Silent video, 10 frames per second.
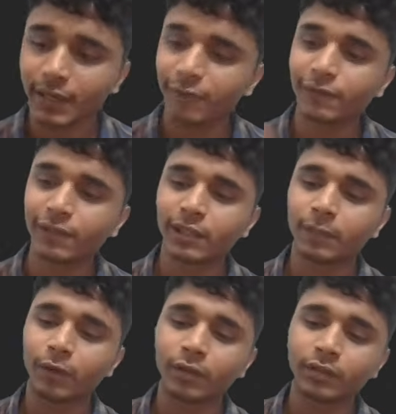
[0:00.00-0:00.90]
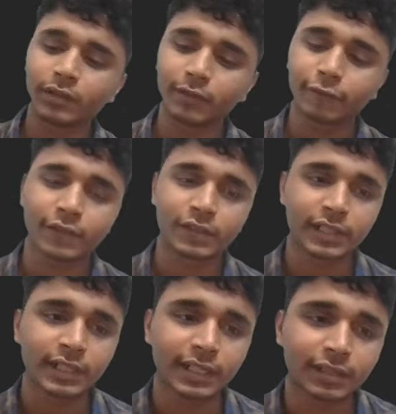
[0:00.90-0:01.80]
it will come on the
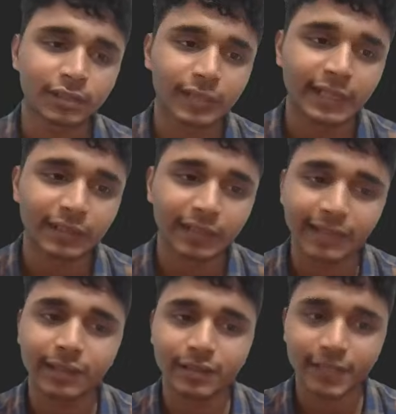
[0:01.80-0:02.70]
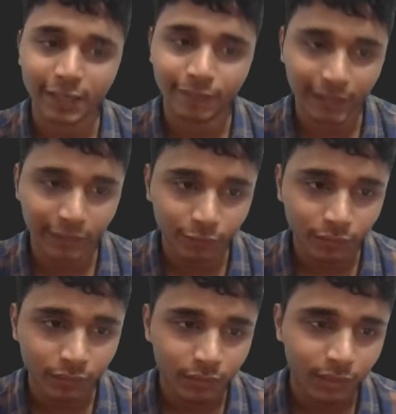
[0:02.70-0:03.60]
first index, right? Like the second value
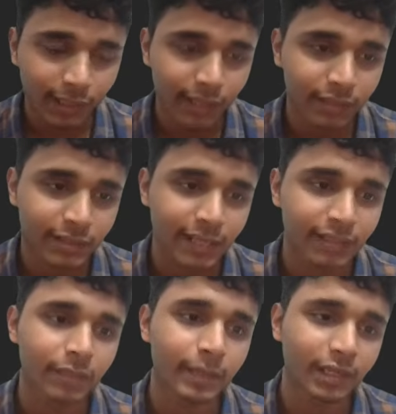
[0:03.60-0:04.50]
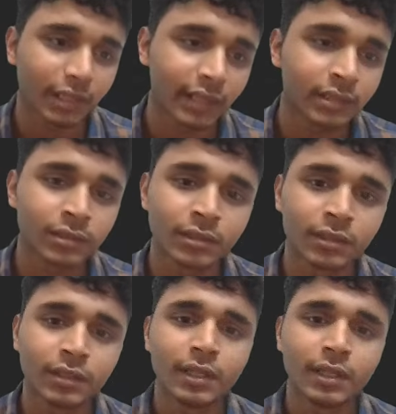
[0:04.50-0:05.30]
inside the matrix.